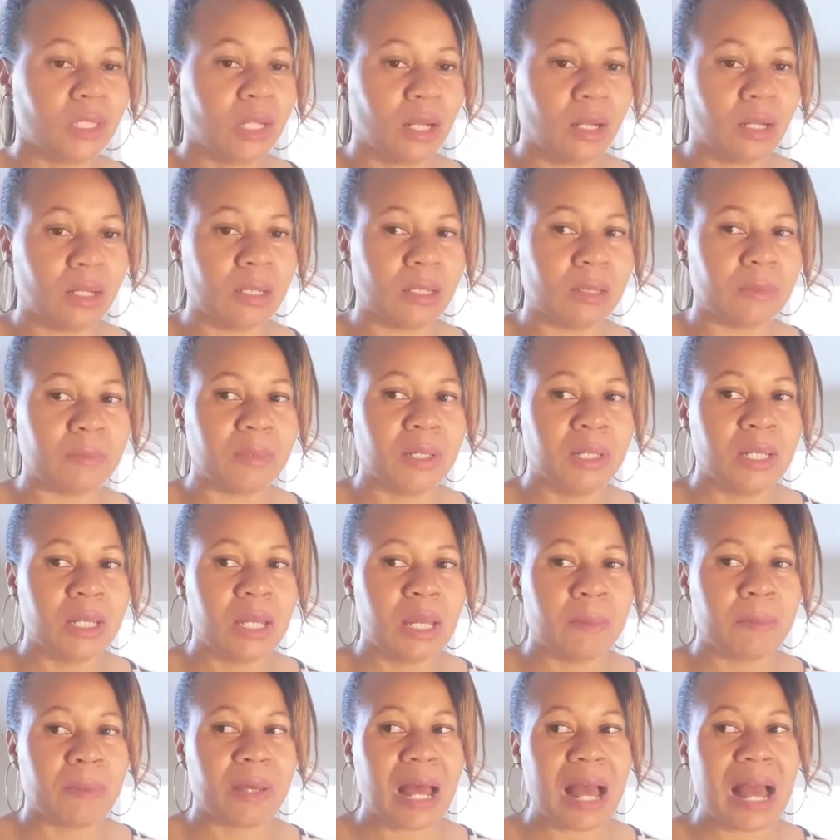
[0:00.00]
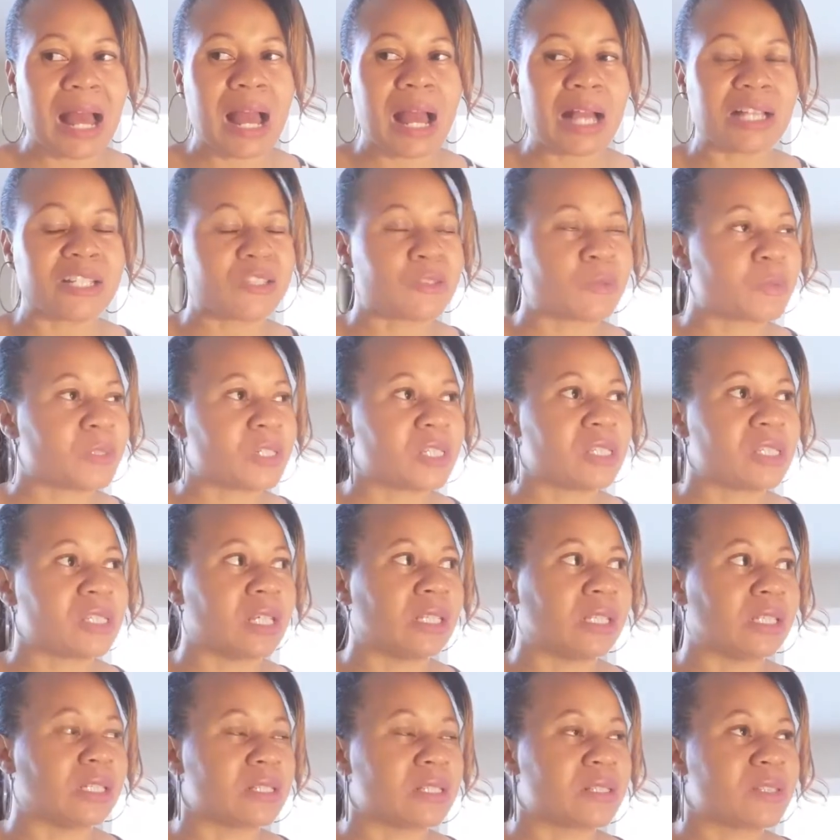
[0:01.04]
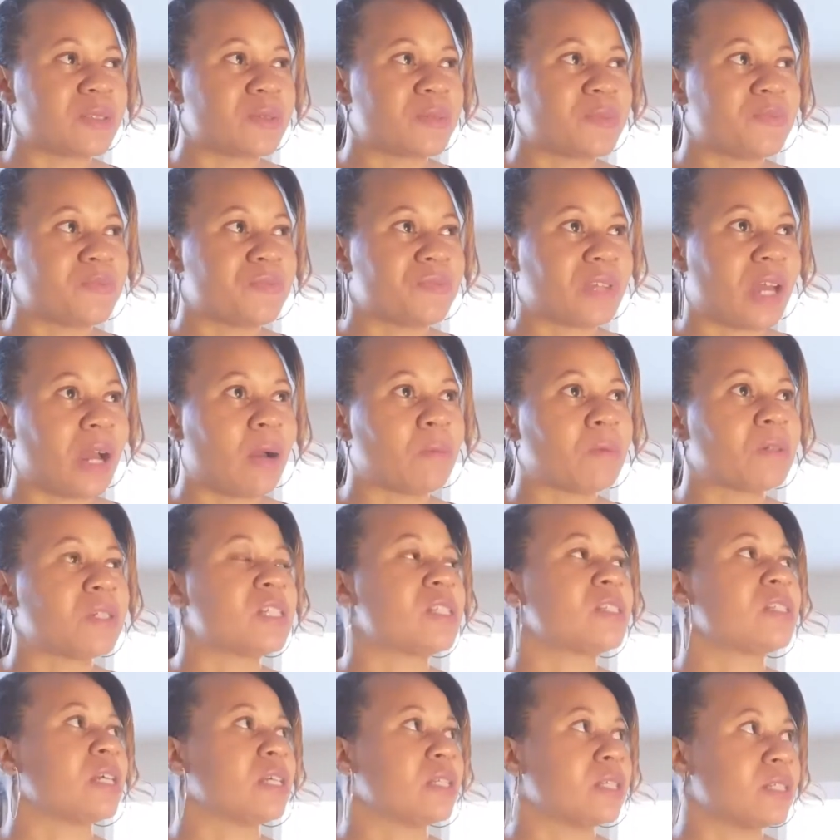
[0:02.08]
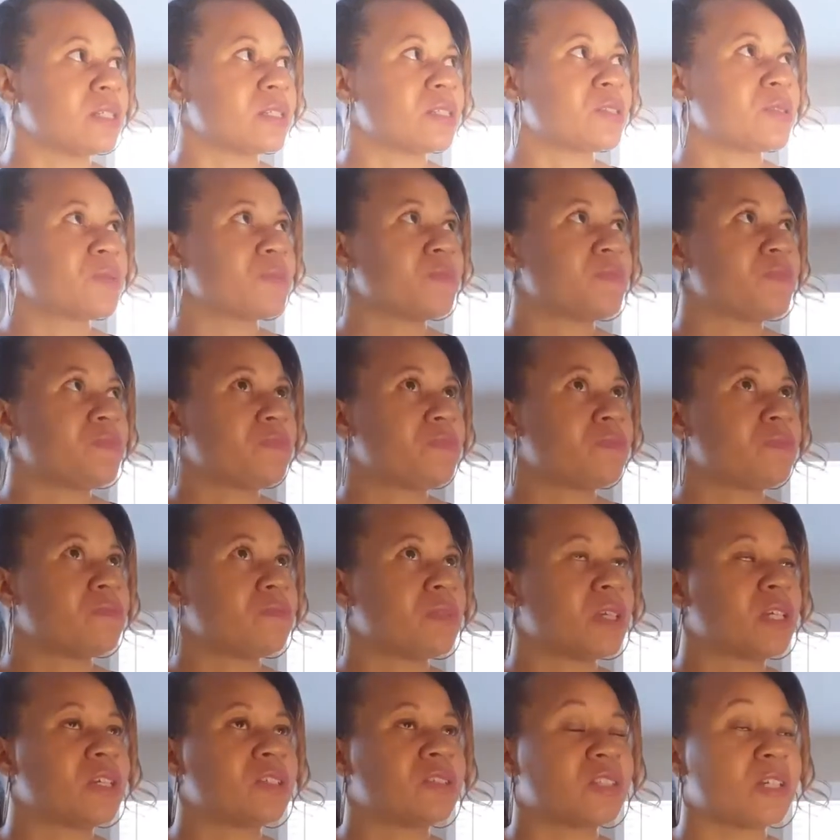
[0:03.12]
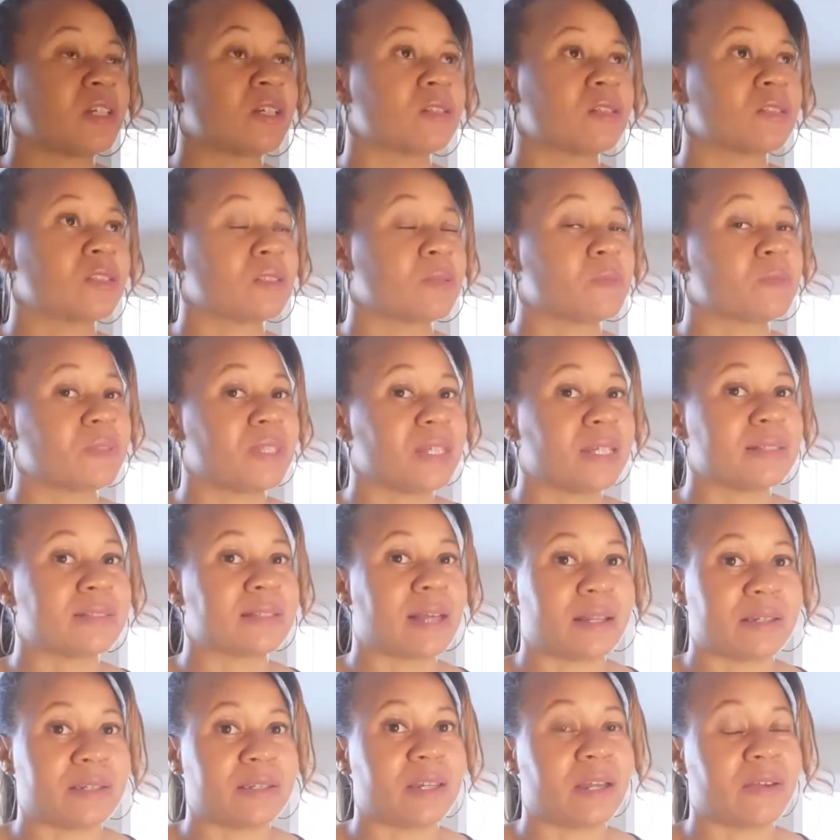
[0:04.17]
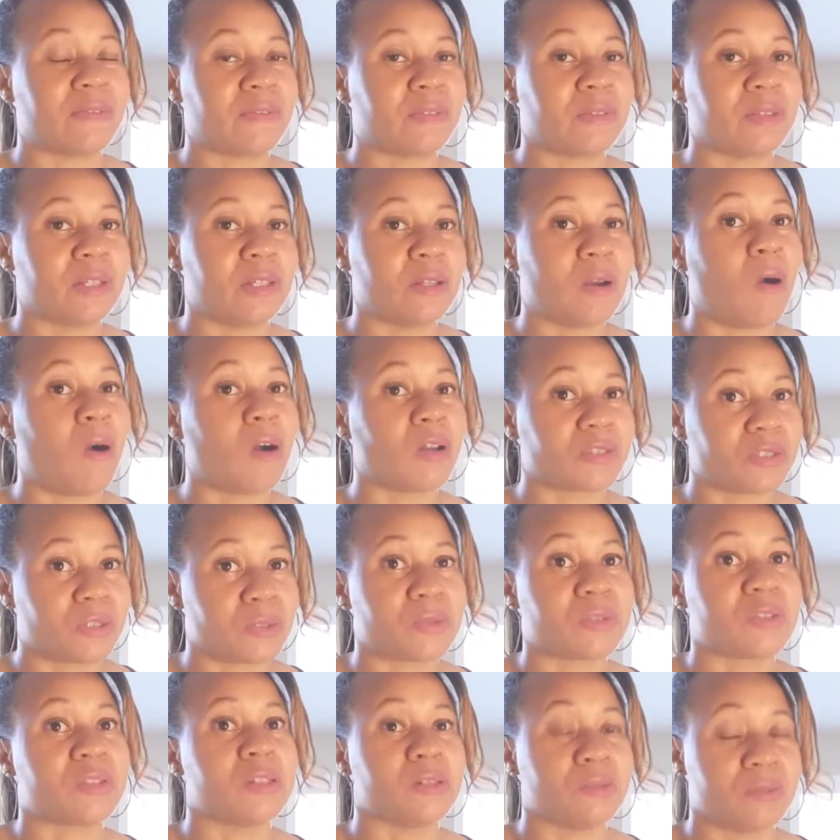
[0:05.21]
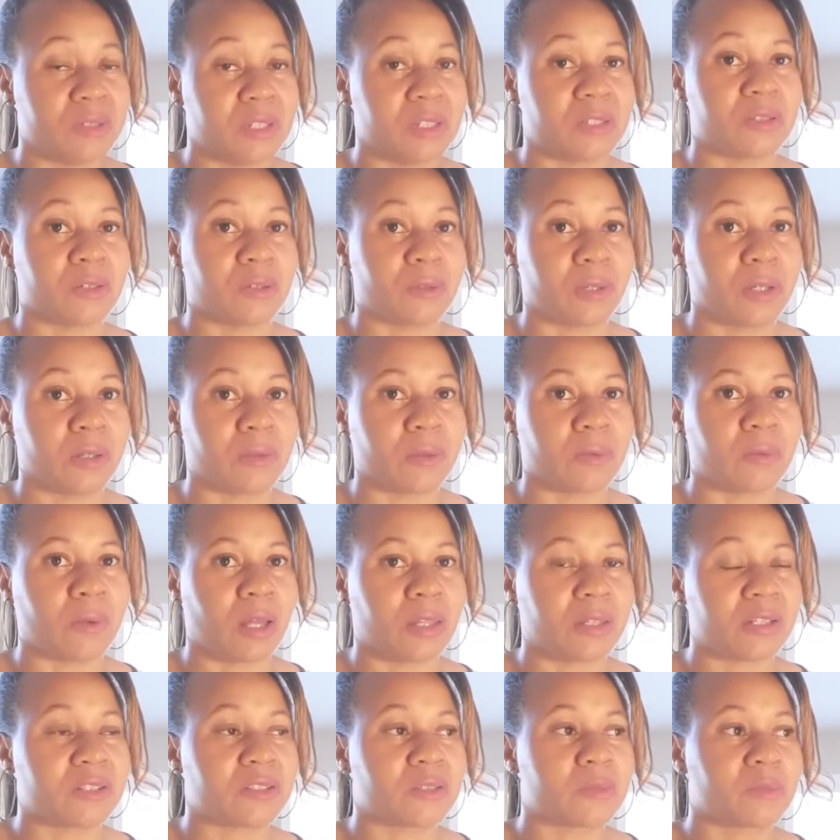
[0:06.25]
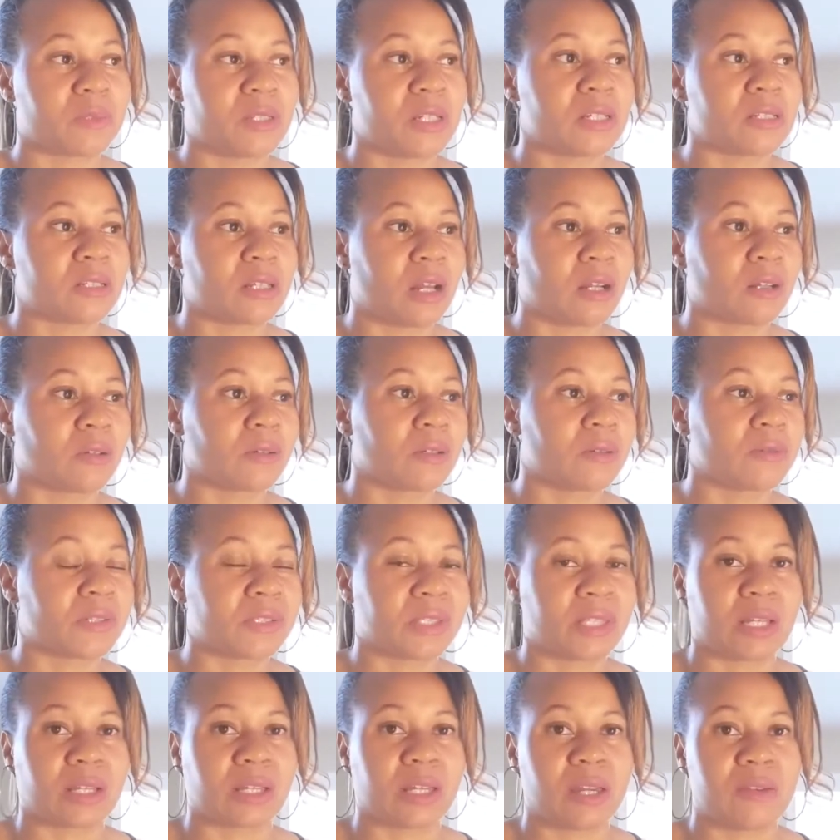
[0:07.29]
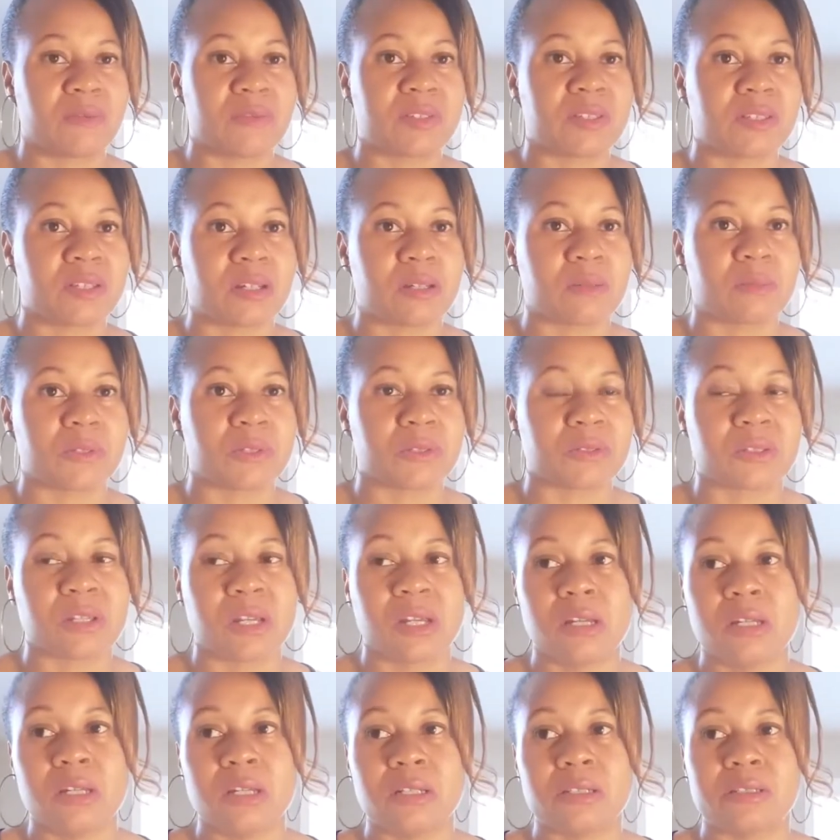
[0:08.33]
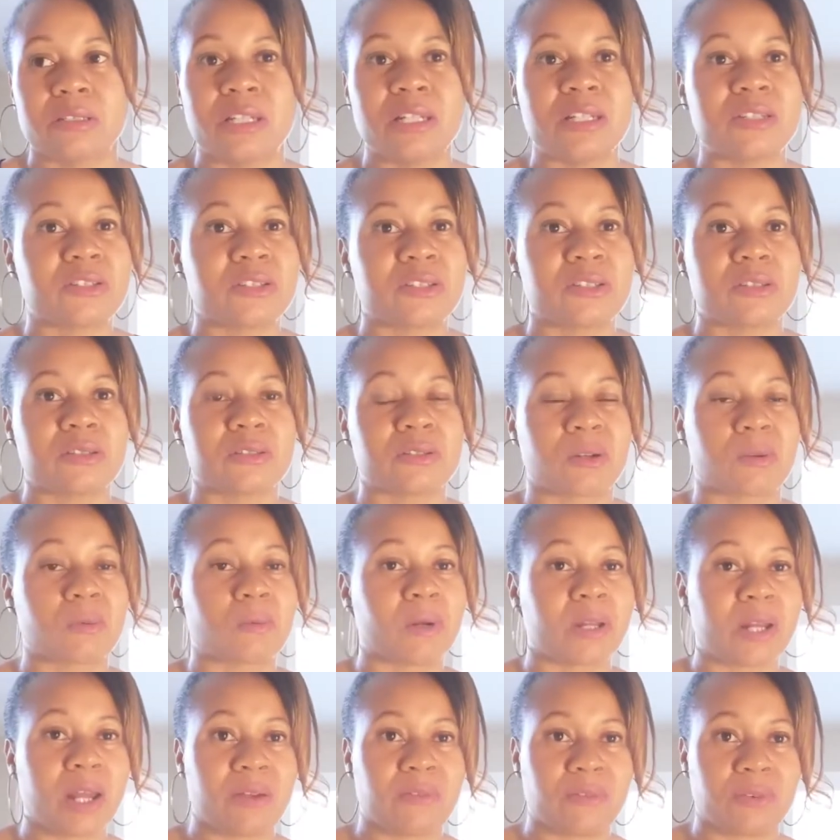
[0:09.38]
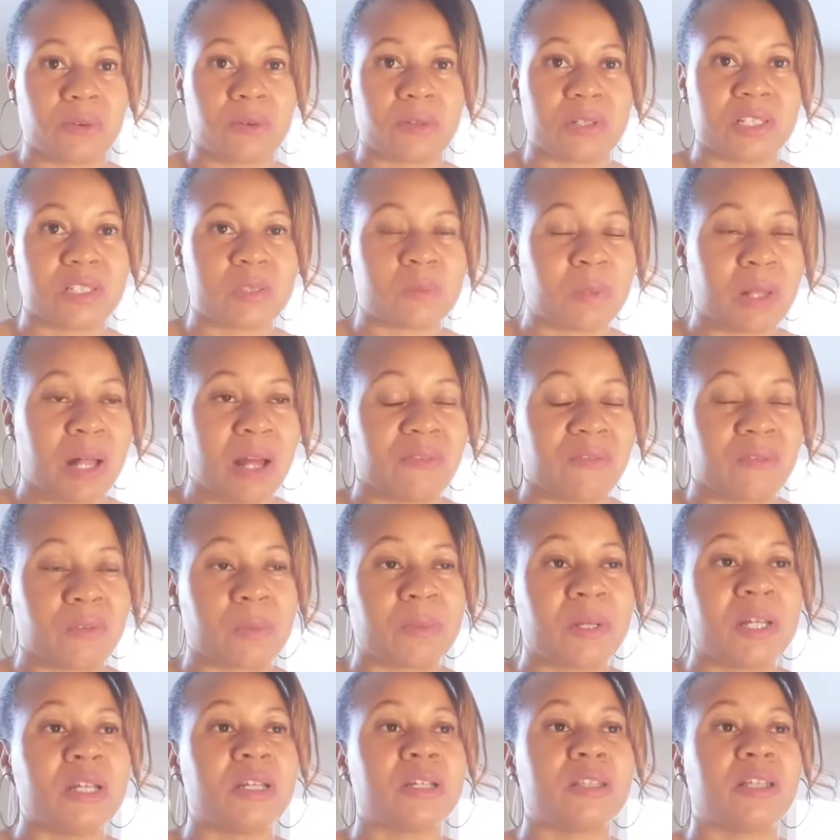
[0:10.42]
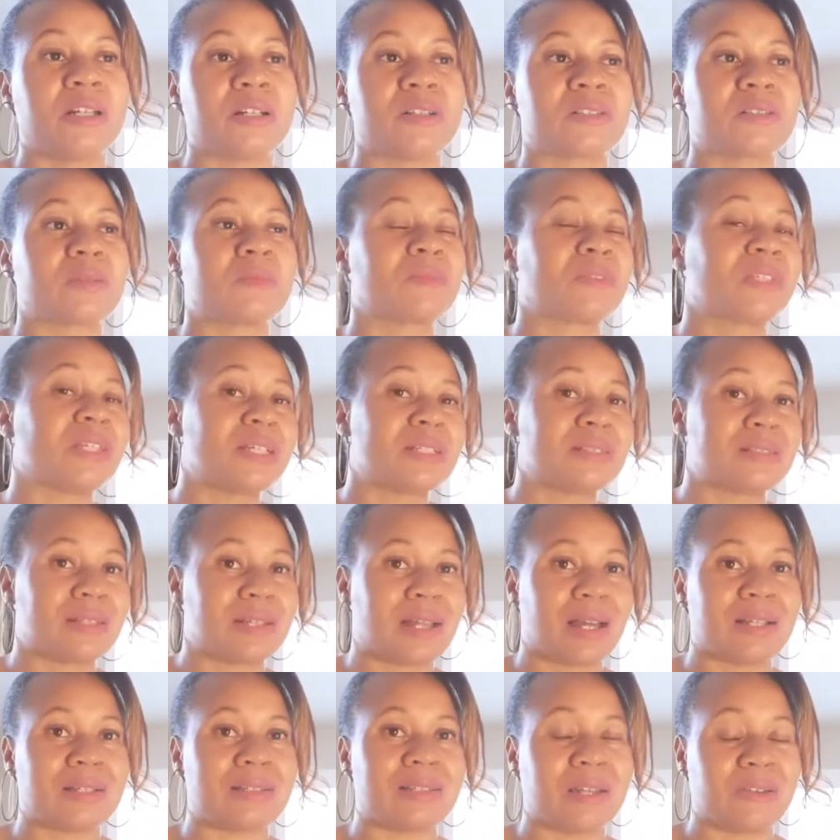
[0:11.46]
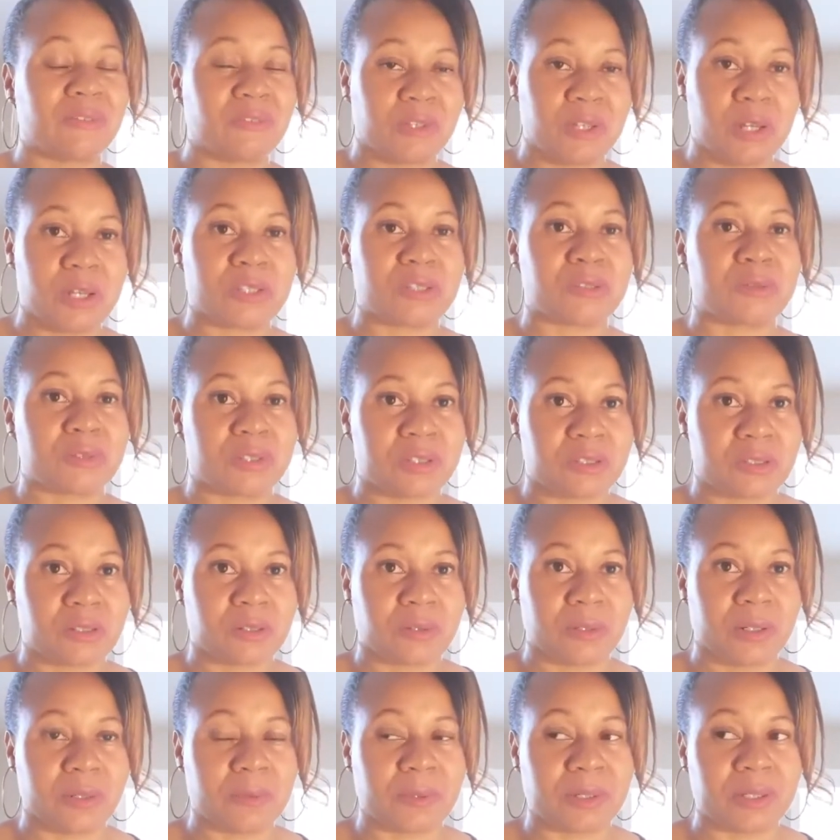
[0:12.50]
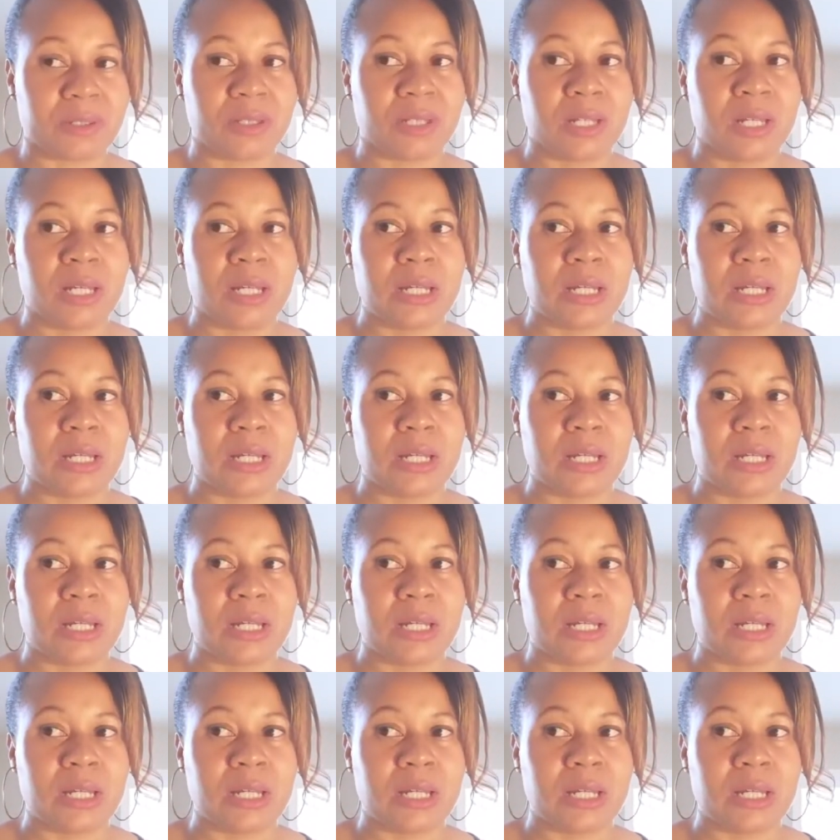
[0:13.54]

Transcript: Um, but I, I just want to say this. I want to say this because there are some things I definitely also still disagree with. While there's some things I agree with that Kevin Samuels teaches or whatever on his platform, there are some things that I definitely also disagree with.